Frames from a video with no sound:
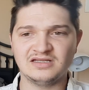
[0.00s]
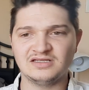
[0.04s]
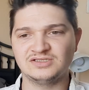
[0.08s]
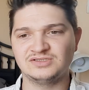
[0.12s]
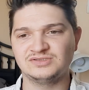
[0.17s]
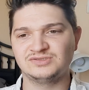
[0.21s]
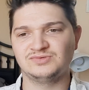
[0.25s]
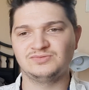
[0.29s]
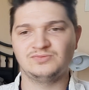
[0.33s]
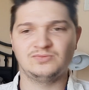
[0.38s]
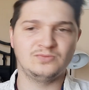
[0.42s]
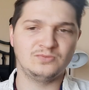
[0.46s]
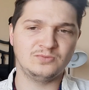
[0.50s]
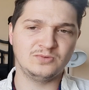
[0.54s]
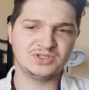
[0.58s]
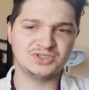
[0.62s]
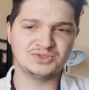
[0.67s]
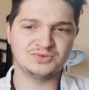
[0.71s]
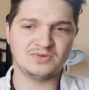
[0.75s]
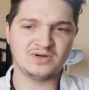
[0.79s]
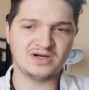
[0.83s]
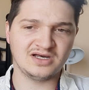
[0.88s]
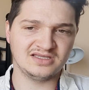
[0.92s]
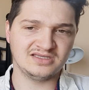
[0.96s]
It's
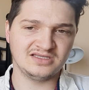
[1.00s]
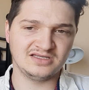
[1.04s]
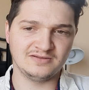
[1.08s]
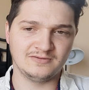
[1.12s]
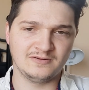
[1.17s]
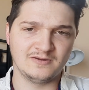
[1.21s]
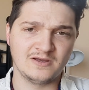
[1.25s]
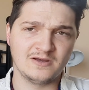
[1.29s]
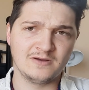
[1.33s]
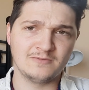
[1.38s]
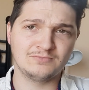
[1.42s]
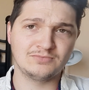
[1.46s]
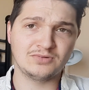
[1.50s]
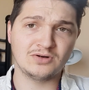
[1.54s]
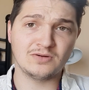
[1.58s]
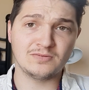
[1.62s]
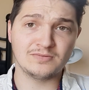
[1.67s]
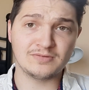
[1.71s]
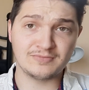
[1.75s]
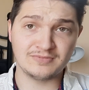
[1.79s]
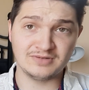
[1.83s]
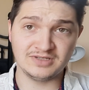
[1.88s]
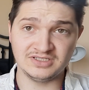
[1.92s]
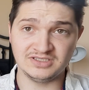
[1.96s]
which why they're
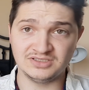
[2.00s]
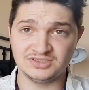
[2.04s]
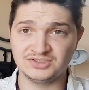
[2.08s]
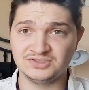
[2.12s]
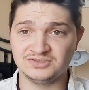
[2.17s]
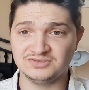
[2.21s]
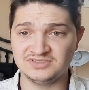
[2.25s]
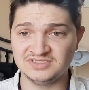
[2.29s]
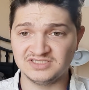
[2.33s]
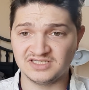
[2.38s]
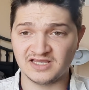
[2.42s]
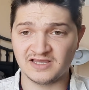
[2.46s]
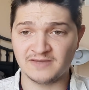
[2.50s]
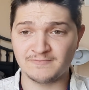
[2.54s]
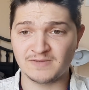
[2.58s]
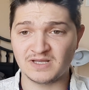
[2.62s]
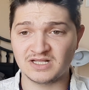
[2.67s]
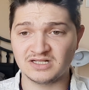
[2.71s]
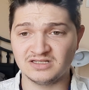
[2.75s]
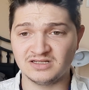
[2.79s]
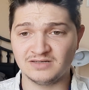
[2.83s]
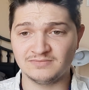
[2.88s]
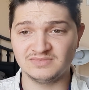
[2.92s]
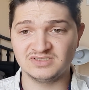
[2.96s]
probably choosing him
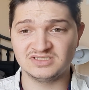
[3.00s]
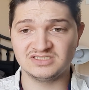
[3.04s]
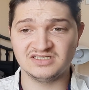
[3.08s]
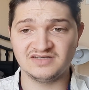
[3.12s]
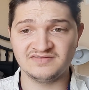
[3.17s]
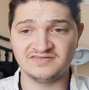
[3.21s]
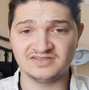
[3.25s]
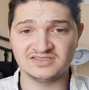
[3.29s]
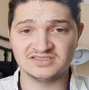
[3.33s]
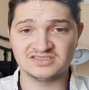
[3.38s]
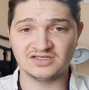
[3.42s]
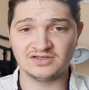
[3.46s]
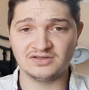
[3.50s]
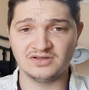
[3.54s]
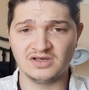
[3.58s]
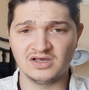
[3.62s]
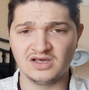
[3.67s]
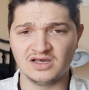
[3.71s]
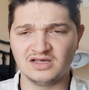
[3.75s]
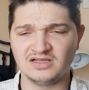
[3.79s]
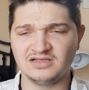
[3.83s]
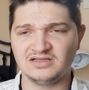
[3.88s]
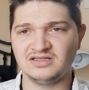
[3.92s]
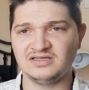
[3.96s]
at number 7. So
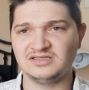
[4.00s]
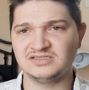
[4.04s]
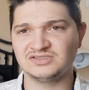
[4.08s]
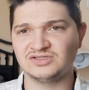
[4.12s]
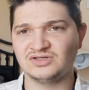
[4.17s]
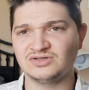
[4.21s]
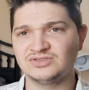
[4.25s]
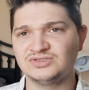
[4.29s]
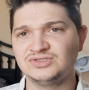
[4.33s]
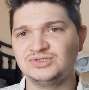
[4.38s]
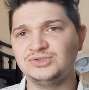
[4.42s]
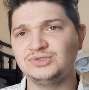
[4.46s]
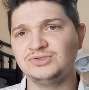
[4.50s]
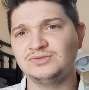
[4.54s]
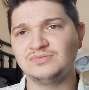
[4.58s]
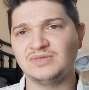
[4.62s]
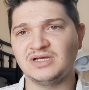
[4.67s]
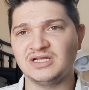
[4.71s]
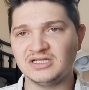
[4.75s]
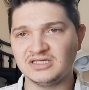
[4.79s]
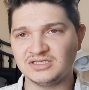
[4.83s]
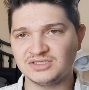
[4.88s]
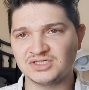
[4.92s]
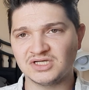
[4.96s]
there's not too
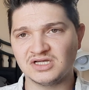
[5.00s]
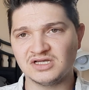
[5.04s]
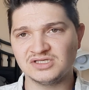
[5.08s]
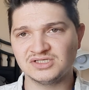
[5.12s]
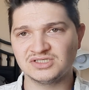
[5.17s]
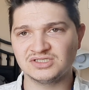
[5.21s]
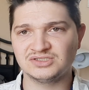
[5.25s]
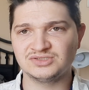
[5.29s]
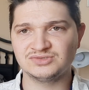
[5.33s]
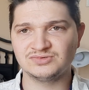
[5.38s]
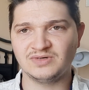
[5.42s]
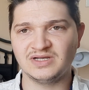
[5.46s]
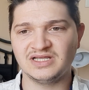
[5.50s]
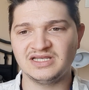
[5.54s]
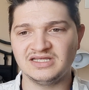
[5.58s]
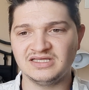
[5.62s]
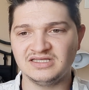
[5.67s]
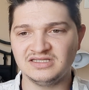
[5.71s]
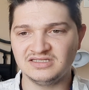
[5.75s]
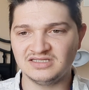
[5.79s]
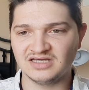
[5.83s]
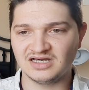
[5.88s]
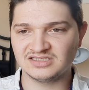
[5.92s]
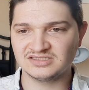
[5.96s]
many changes when he
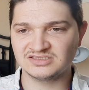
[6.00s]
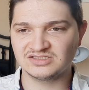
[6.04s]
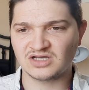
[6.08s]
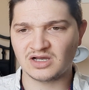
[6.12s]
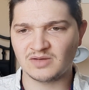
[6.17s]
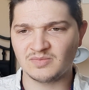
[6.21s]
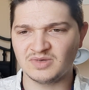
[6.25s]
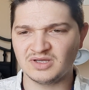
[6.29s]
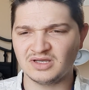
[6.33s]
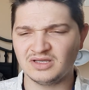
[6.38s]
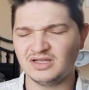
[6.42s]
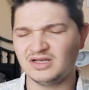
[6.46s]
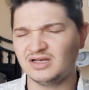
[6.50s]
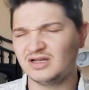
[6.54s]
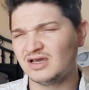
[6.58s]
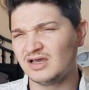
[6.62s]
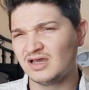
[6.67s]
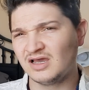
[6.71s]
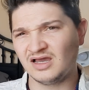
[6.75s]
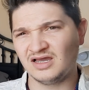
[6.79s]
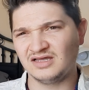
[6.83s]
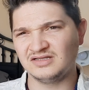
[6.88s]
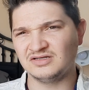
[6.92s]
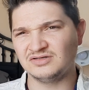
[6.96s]
does come in.
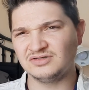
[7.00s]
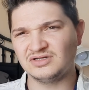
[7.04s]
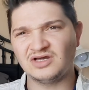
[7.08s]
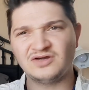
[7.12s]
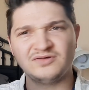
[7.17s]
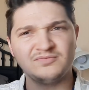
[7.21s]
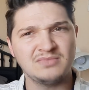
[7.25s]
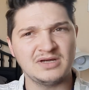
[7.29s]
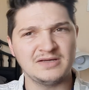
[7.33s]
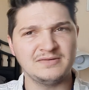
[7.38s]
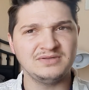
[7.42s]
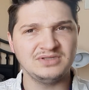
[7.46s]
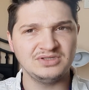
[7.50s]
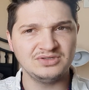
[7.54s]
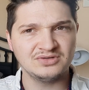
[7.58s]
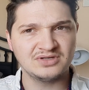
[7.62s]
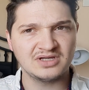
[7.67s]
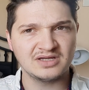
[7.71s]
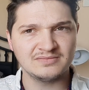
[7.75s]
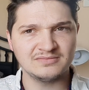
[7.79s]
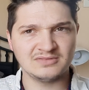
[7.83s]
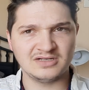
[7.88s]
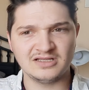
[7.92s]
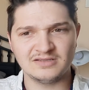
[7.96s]
Don't know, maybe you
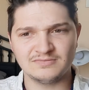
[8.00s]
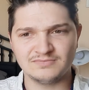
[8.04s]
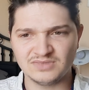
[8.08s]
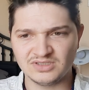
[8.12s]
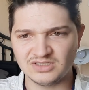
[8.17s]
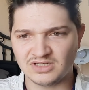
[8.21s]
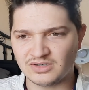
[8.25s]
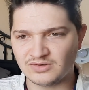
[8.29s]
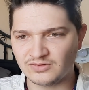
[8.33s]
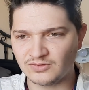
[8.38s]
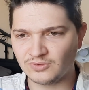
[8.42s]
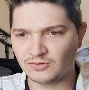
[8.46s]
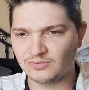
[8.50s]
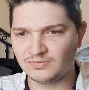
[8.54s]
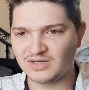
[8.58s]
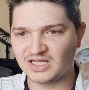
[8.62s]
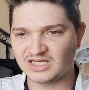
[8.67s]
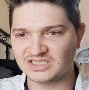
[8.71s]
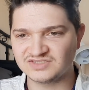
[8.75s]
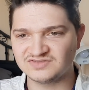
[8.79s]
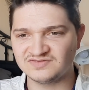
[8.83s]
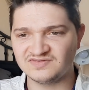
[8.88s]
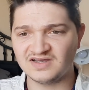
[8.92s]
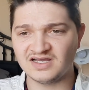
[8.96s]
can let me know, All
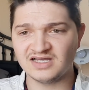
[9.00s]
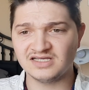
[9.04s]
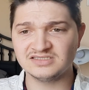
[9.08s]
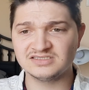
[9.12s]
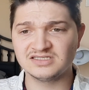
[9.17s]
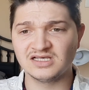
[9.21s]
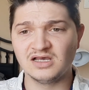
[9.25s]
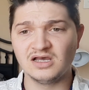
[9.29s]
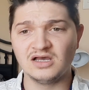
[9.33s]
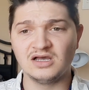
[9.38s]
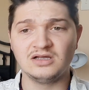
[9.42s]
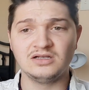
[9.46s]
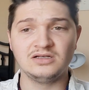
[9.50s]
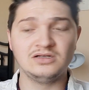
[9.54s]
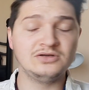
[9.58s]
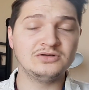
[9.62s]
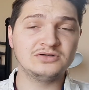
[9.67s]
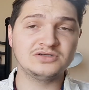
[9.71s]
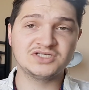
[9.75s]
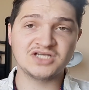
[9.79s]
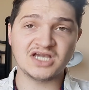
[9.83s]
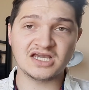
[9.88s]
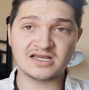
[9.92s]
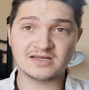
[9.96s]
Blacks fans.
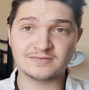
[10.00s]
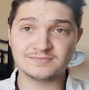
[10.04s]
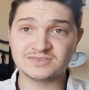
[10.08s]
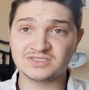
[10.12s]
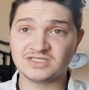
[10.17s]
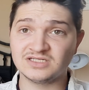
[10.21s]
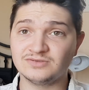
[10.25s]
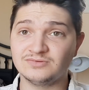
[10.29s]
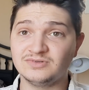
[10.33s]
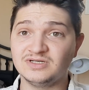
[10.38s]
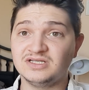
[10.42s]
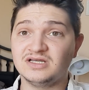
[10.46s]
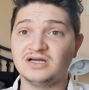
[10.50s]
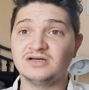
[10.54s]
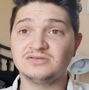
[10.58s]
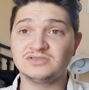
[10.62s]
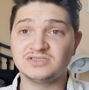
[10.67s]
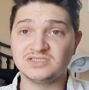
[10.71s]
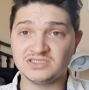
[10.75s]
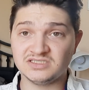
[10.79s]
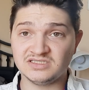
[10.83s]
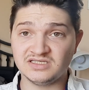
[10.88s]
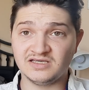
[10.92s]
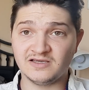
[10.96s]
Luke Jacobson, we don't
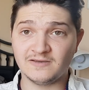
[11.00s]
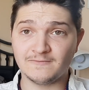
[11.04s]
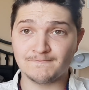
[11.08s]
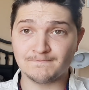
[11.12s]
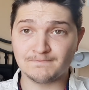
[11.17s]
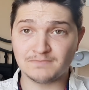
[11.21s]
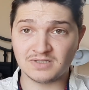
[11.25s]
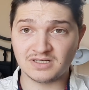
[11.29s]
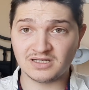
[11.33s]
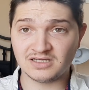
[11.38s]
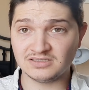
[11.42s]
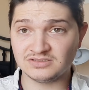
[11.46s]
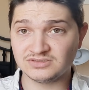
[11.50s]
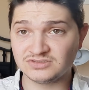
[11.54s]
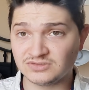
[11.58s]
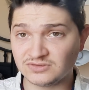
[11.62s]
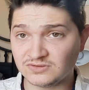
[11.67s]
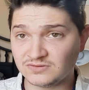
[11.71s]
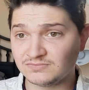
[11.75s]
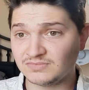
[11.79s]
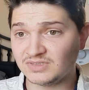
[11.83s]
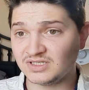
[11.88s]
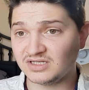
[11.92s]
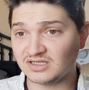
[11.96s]
see him play
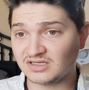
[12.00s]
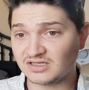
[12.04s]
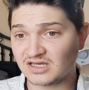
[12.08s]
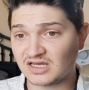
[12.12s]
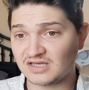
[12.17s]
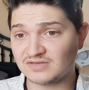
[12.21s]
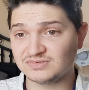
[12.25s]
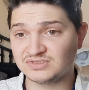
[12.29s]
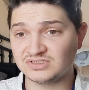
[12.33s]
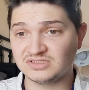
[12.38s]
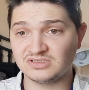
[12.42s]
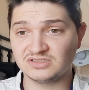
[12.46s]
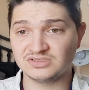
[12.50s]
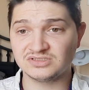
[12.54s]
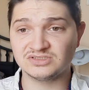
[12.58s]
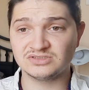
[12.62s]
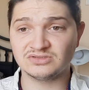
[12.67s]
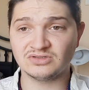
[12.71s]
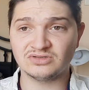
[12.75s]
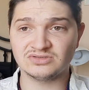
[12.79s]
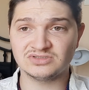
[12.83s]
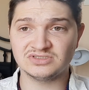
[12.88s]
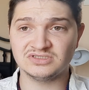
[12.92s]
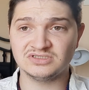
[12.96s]
too many games in the
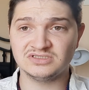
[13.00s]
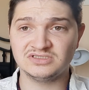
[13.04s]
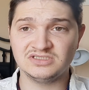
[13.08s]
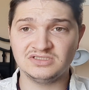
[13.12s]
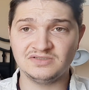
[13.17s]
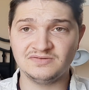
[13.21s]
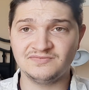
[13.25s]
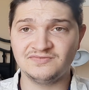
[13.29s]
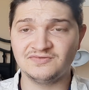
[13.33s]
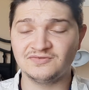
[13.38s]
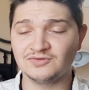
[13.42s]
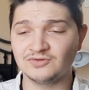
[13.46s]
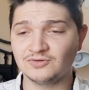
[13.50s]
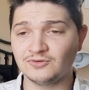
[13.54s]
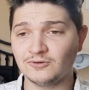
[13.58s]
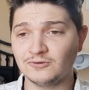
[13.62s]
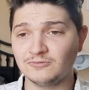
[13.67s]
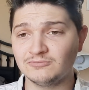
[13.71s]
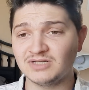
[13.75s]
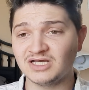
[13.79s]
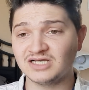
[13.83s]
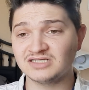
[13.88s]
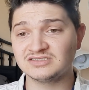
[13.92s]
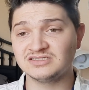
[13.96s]
starting team for the All
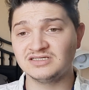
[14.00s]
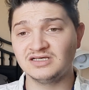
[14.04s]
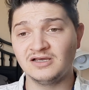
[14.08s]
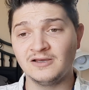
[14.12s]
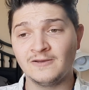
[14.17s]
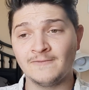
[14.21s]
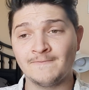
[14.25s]
Blacks.